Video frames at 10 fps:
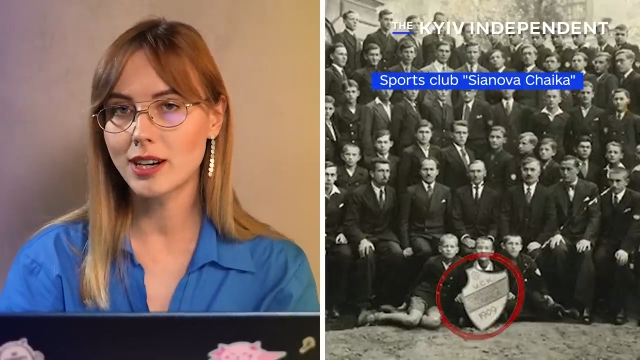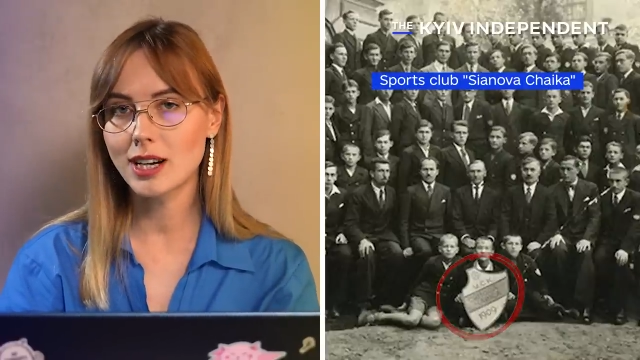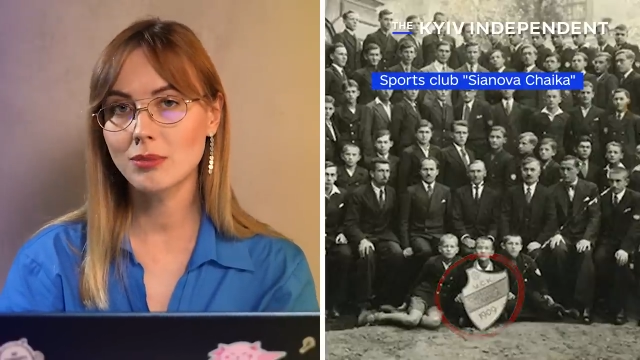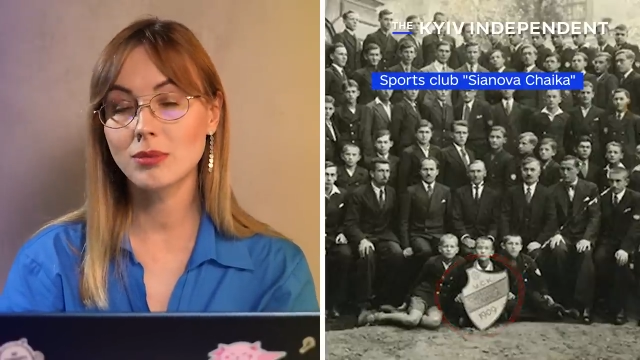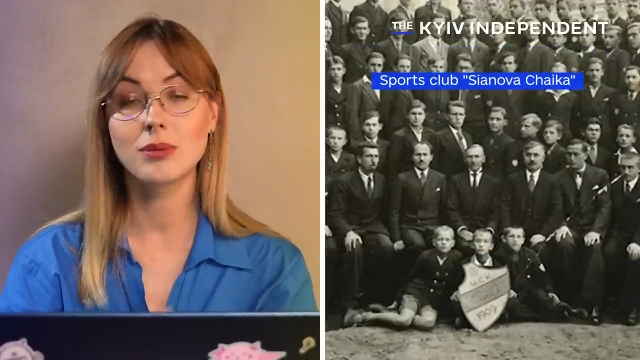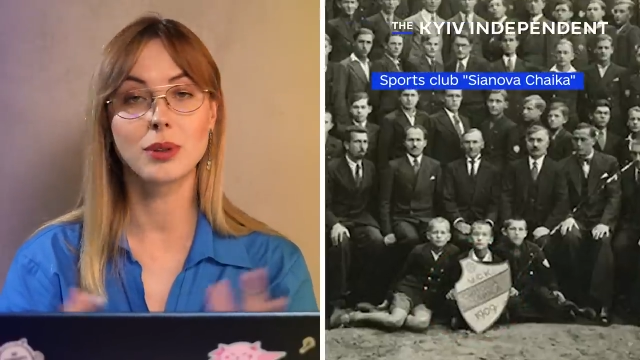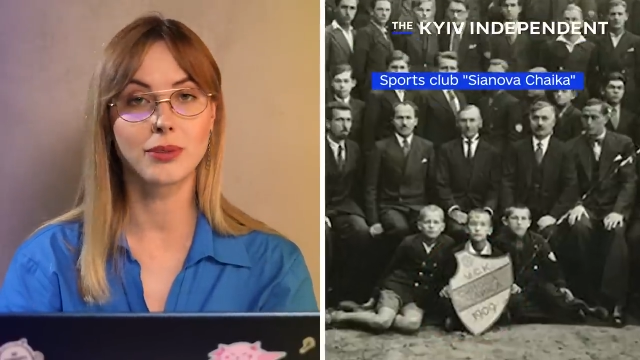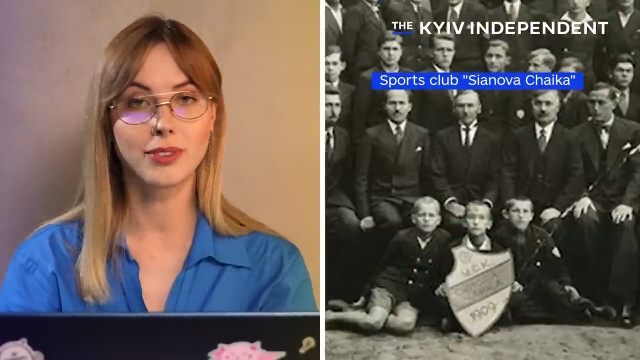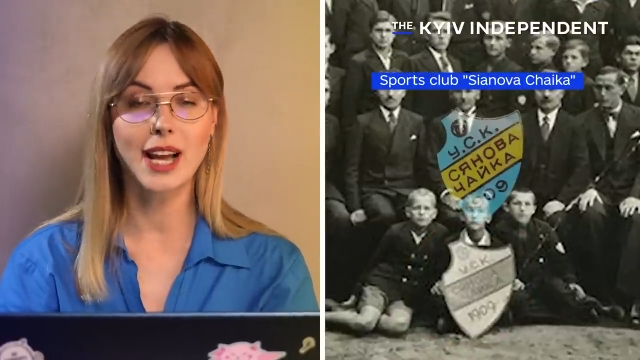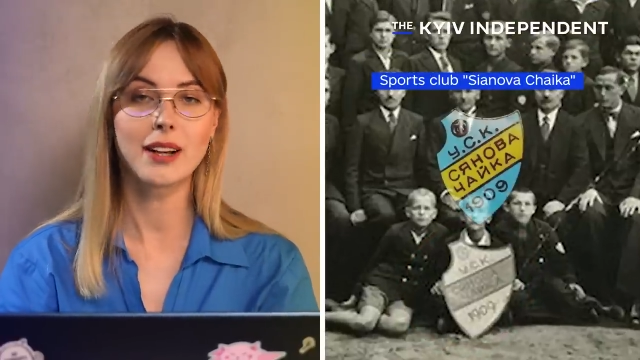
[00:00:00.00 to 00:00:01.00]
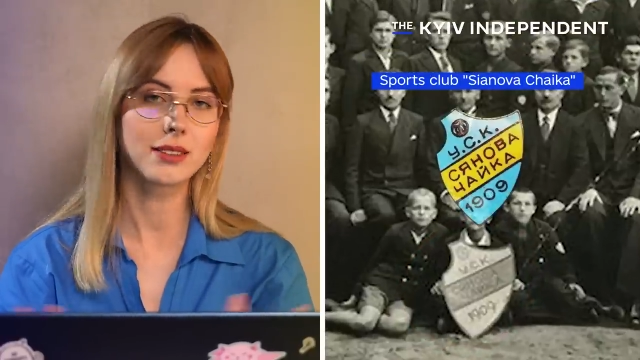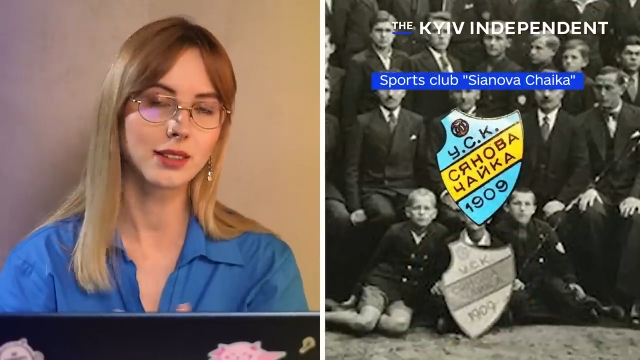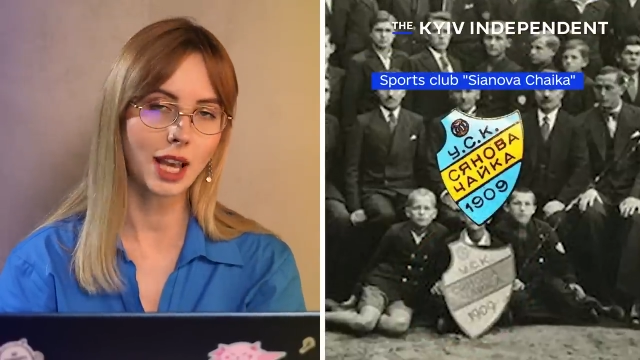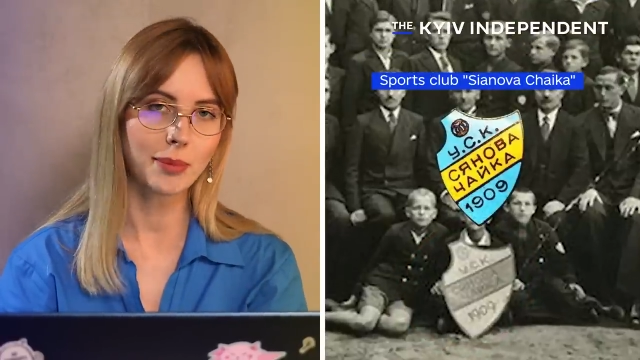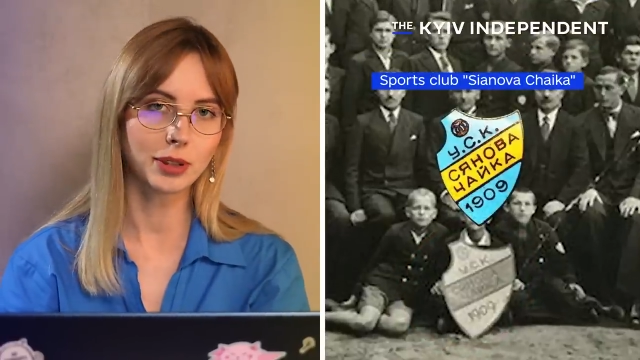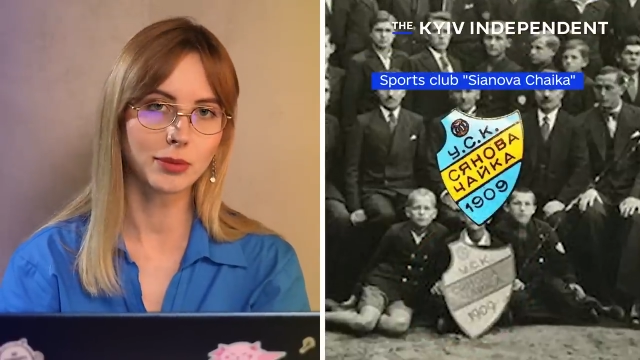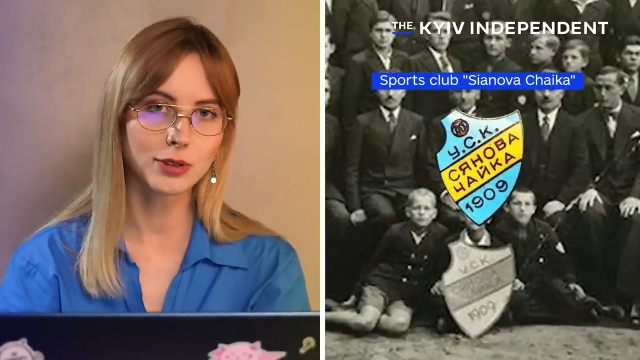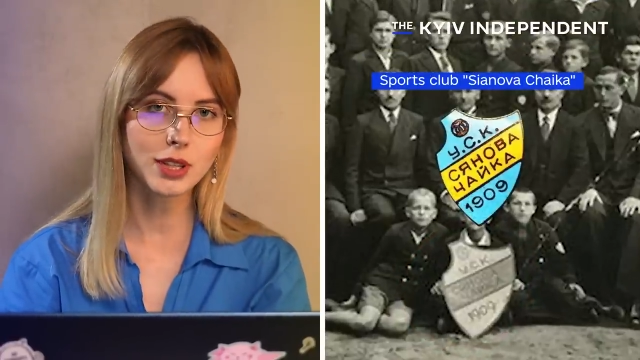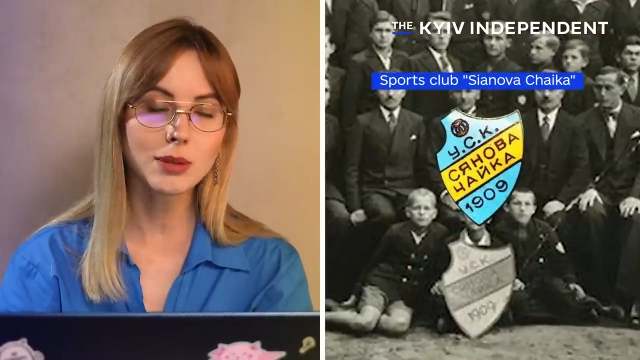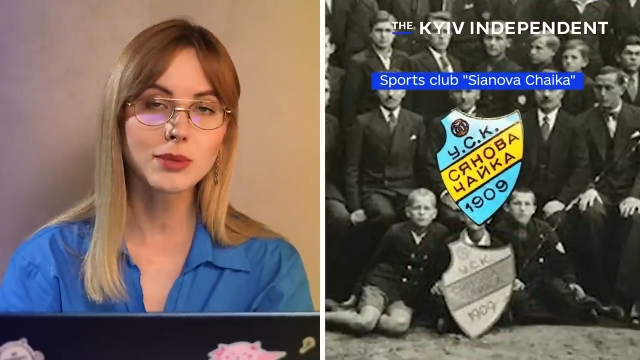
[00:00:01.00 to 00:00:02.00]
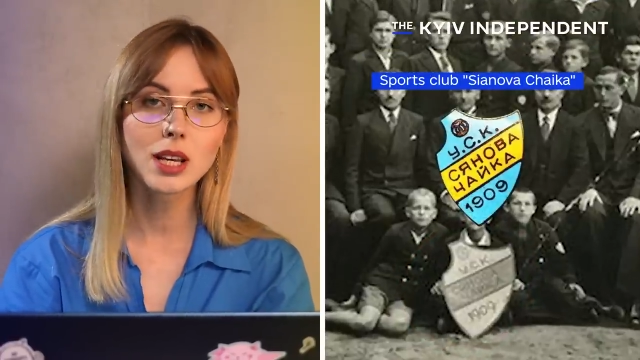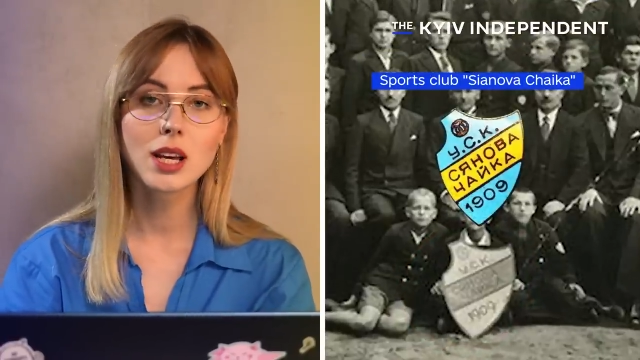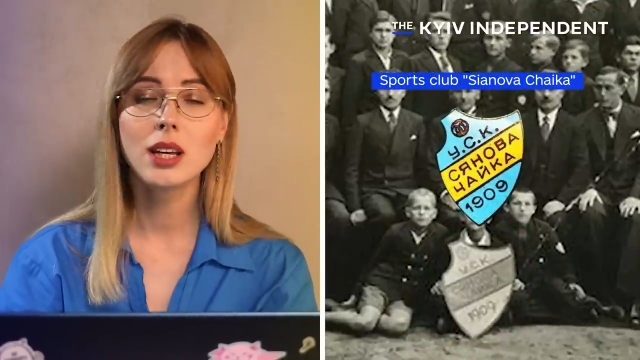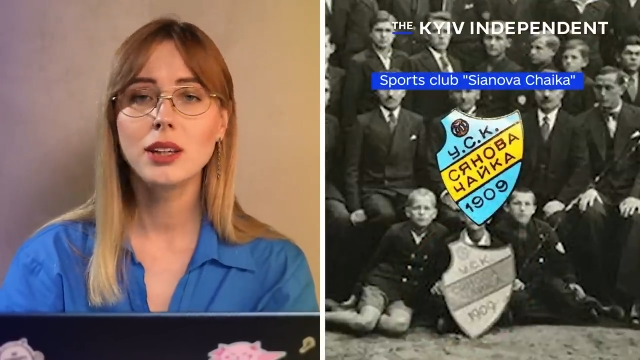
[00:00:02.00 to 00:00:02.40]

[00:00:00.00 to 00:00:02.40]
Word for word: time with flags kept in museums,